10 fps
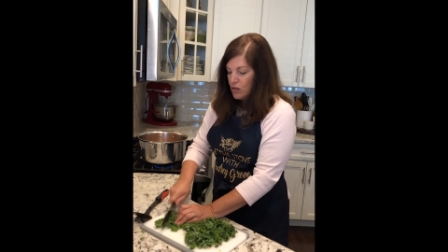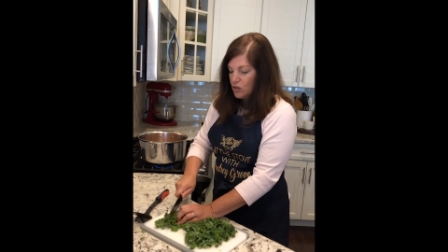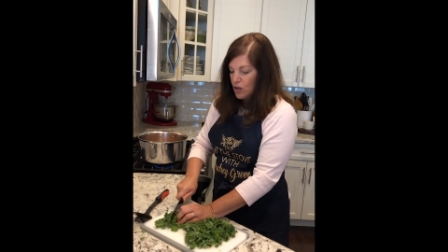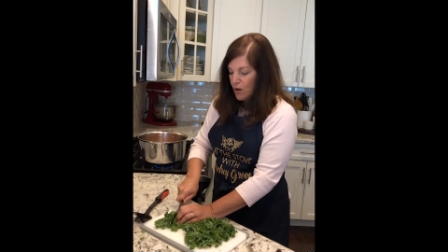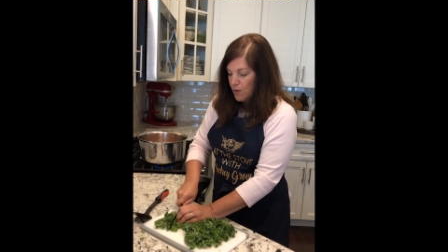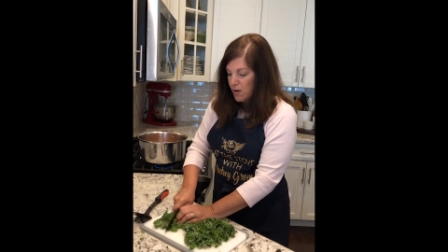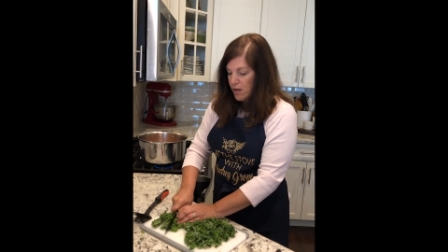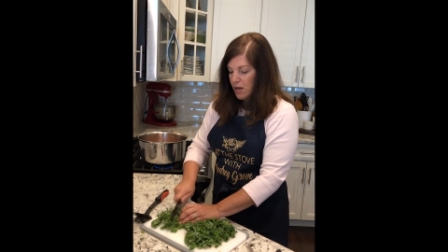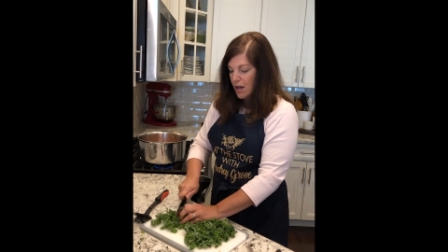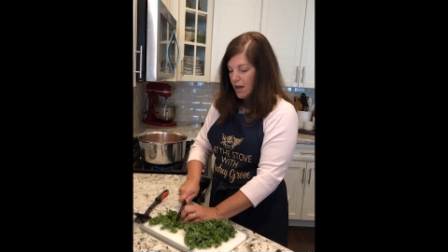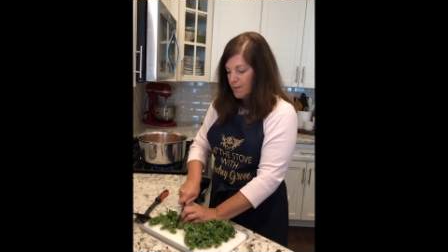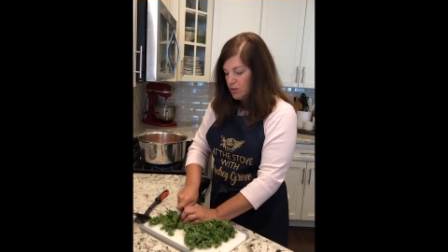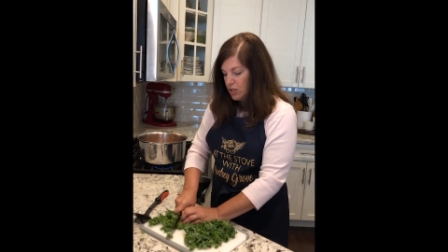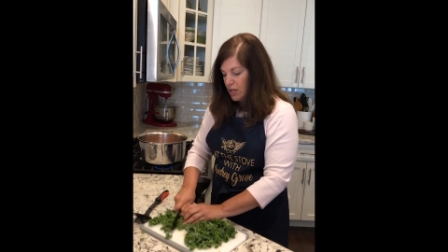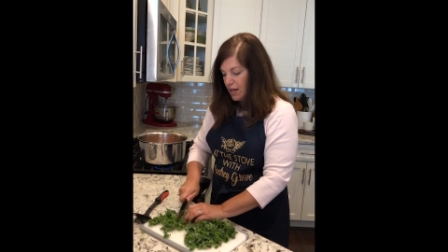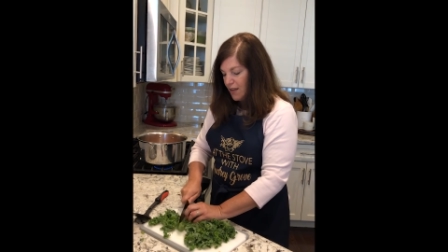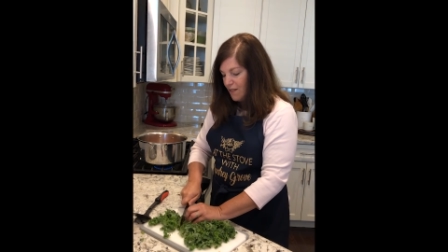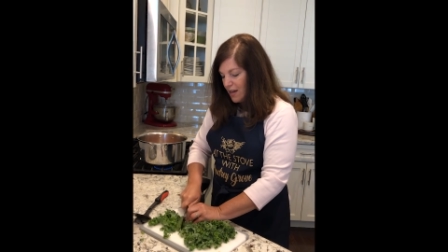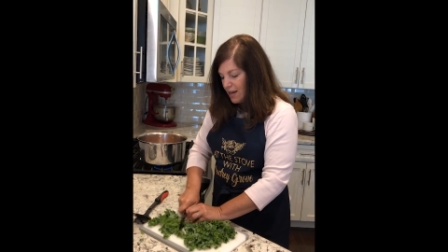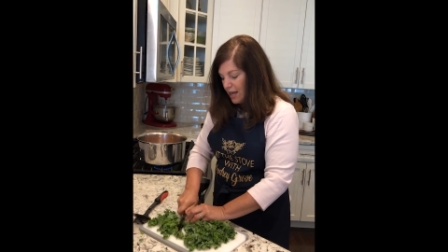So I'm just gonna give
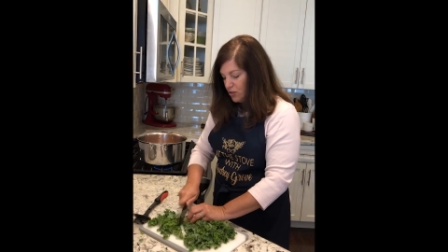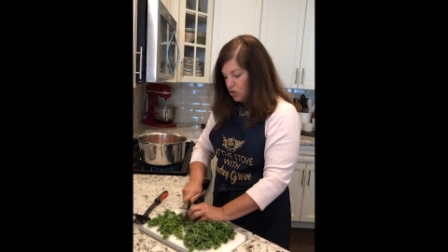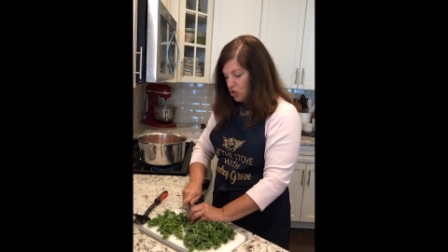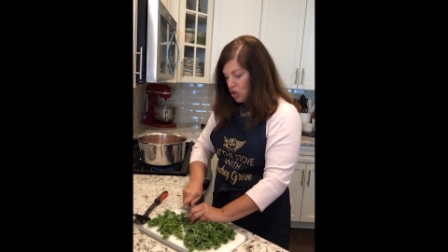it a nice